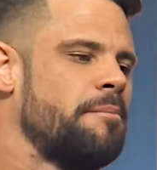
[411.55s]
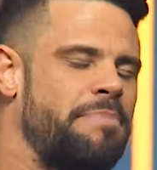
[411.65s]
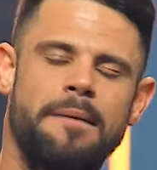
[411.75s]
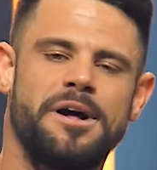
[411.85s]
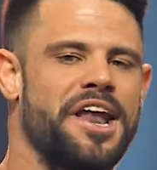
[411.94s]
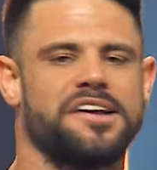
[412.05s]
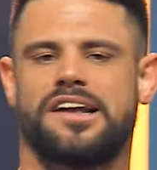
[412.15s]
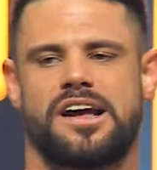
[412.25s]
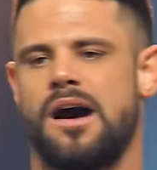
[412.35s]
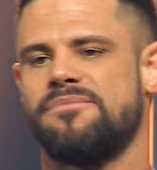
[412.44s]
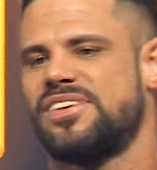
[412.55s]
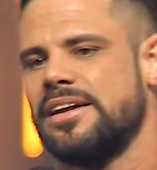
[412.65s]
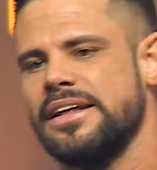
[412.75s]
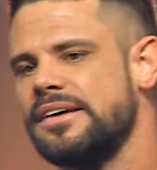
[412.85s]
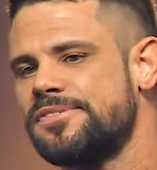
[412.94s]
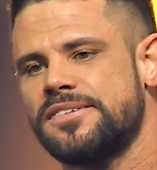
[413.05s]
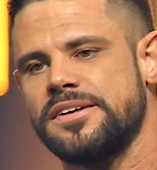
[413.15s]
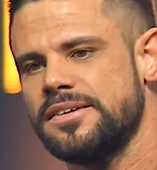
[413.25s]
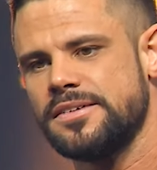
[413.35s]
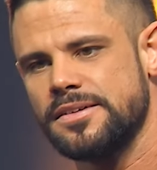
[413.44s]
Bubba doesn't come to
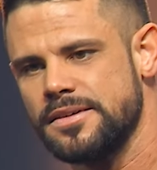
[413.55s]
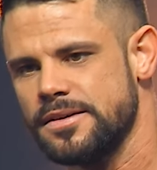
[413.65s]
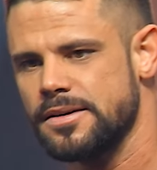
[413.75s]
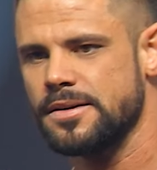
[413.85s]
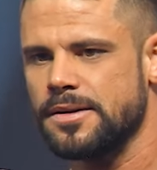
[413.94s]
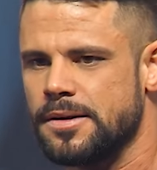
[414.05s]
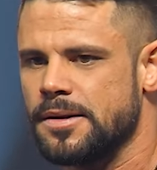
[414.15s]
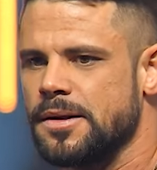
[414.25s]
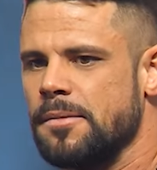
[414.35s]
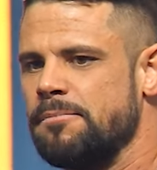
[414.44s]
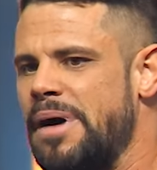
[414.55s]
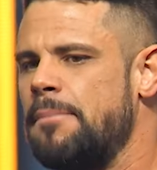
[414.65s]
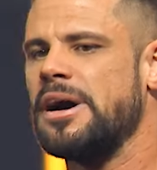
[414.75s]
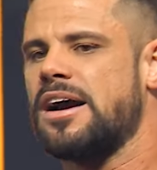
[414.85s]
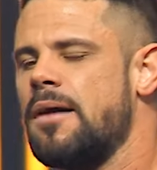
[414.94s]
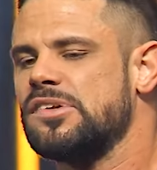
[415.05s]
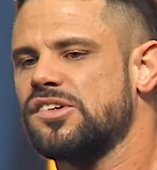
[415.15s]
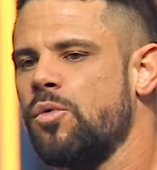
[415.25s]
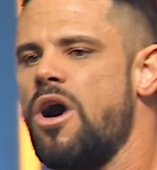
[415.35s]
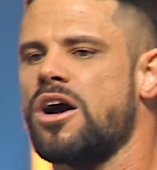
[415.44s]
lift. Bubba
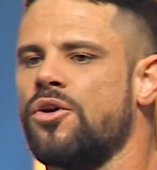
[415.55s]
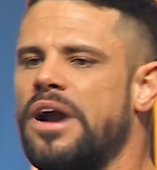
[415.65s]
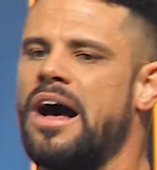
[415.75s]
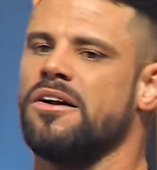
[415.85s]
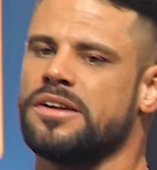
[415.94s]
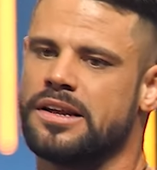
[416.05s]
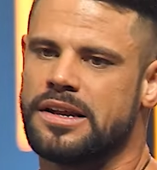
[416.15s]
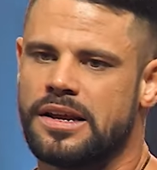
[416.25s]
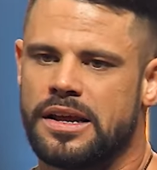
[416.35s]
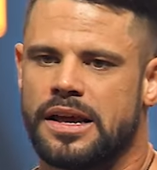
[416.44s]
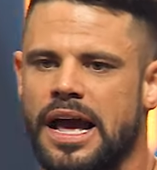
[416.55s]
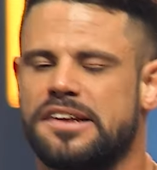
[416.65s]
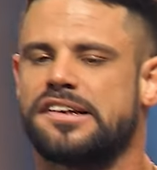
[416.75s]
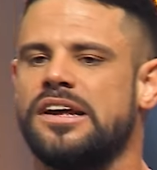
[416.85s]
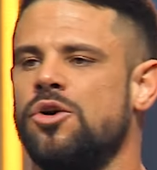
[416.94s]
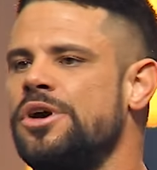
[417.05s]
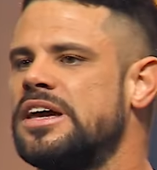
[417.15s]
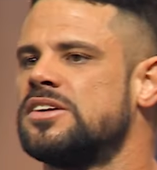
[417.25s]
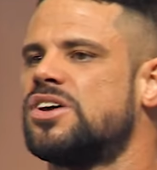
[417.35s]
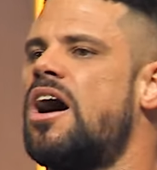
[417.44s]
comes to walk around and see who he
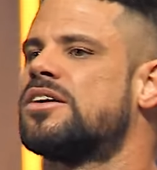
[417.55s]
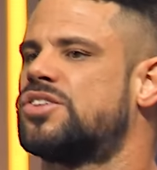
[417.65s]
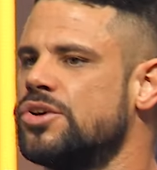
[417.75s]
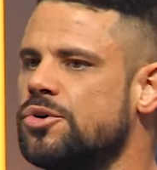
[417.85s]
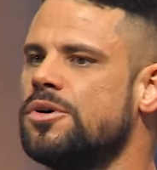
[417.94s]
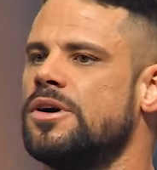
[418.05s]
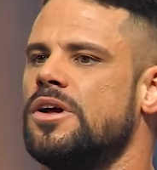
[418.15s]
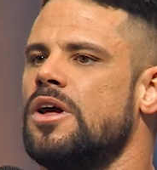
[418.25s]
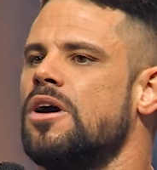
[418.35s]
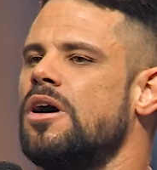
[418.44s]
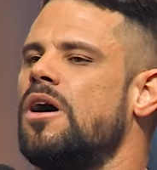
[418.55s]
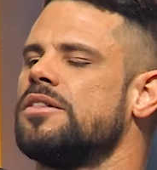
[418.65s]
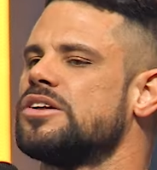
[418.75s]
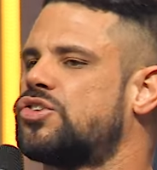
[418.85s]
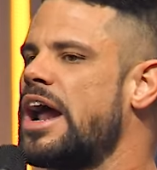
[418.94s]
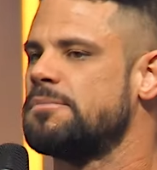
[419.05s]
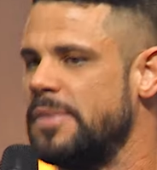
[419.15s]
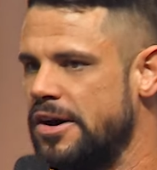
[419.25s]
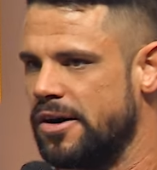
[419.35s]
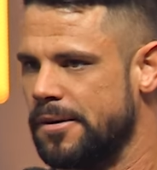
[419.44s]
can talk to on the
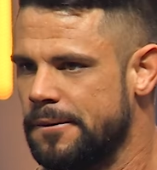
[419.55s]
treadmill.